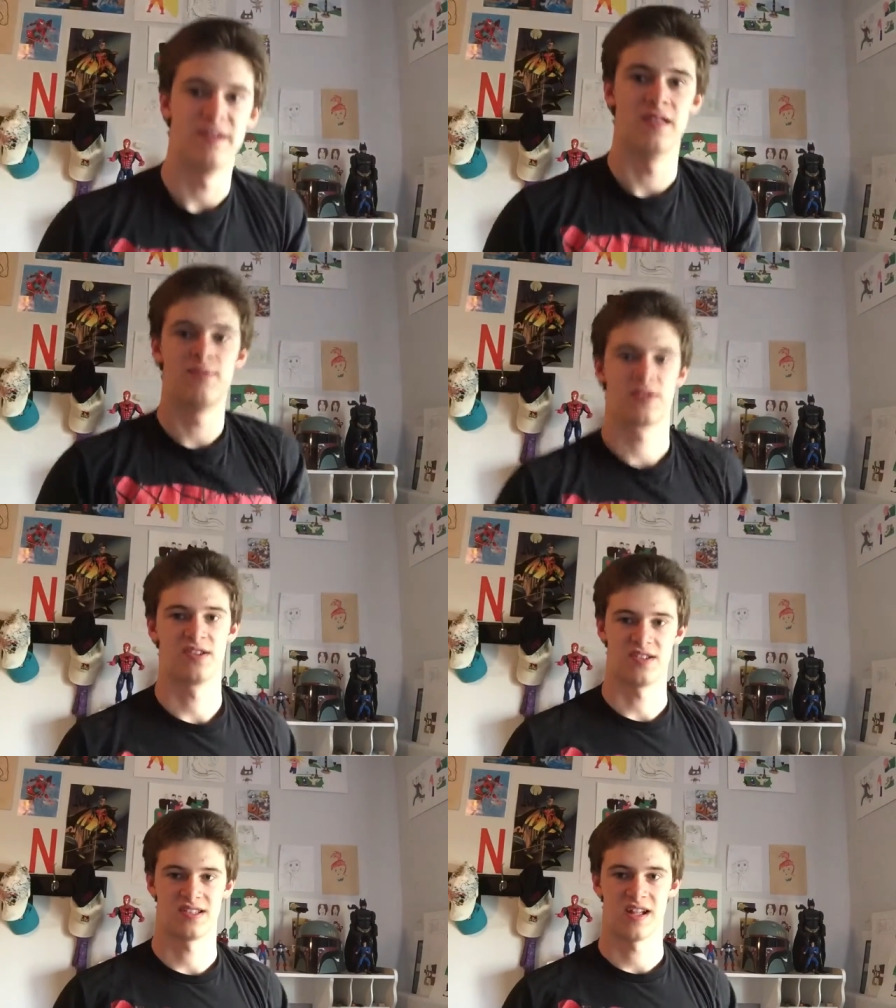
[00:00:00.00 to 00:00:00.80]
But in the
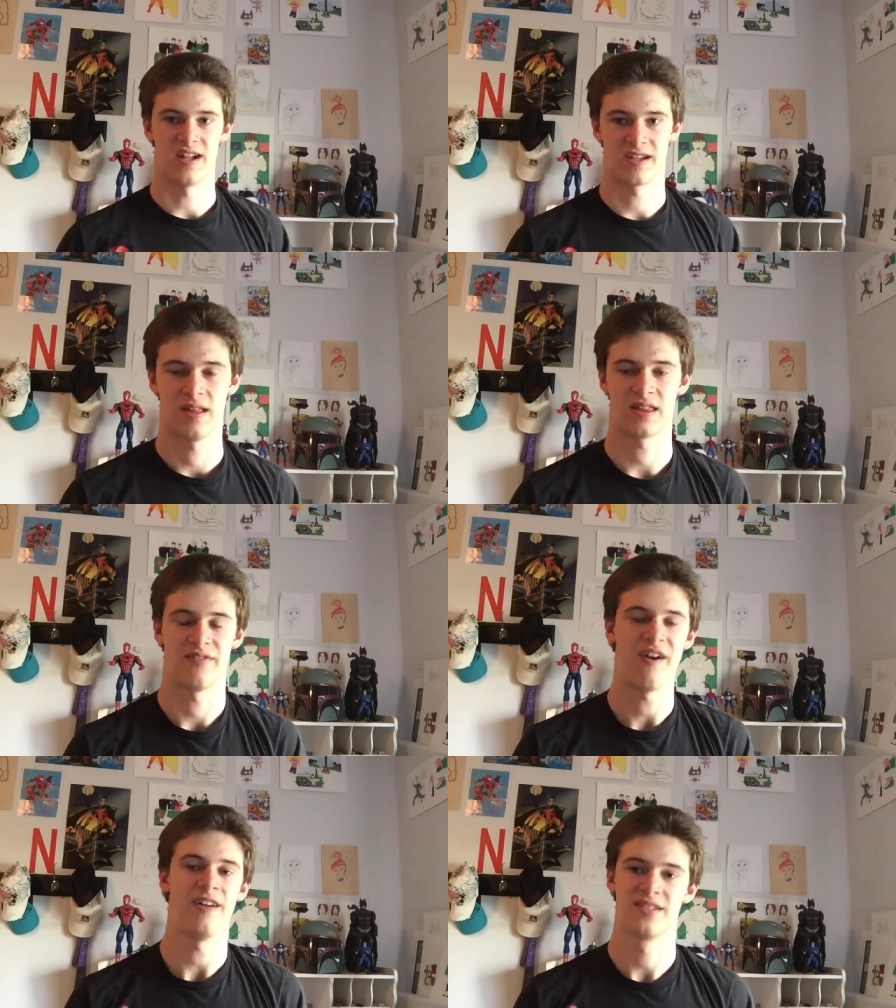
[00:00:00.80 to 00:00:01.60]
show it's just like the
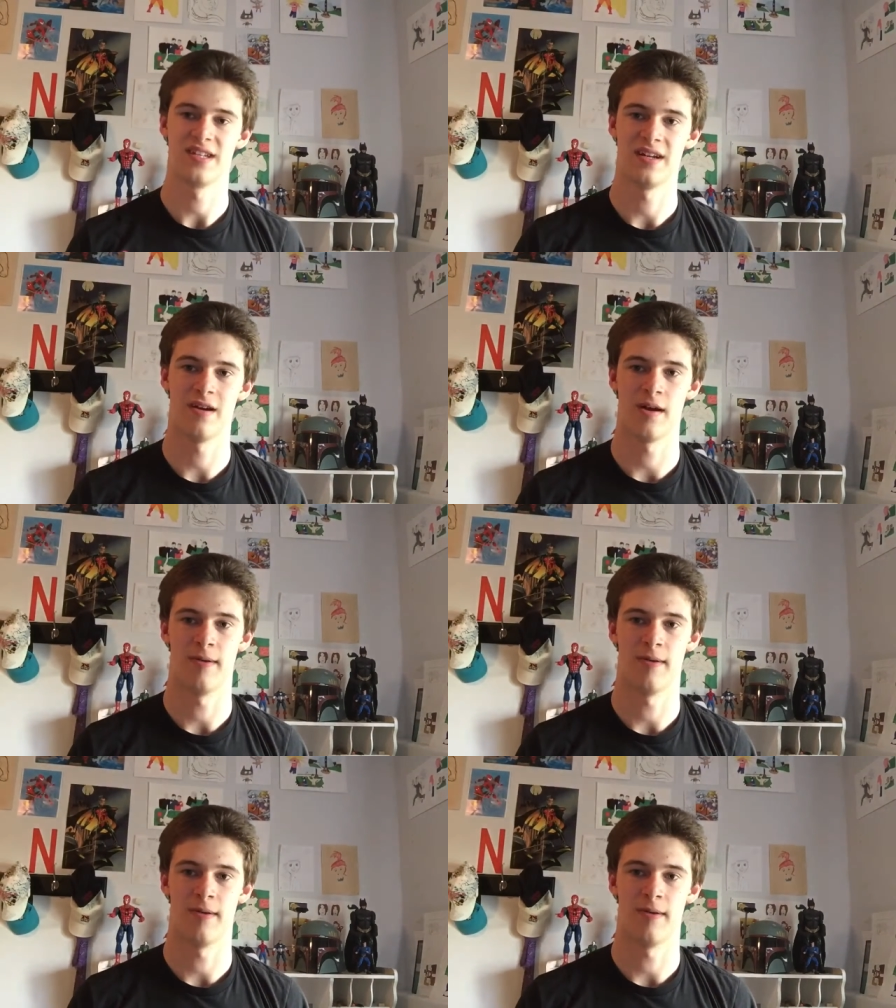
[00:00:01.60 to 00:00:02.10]
final scene in Harry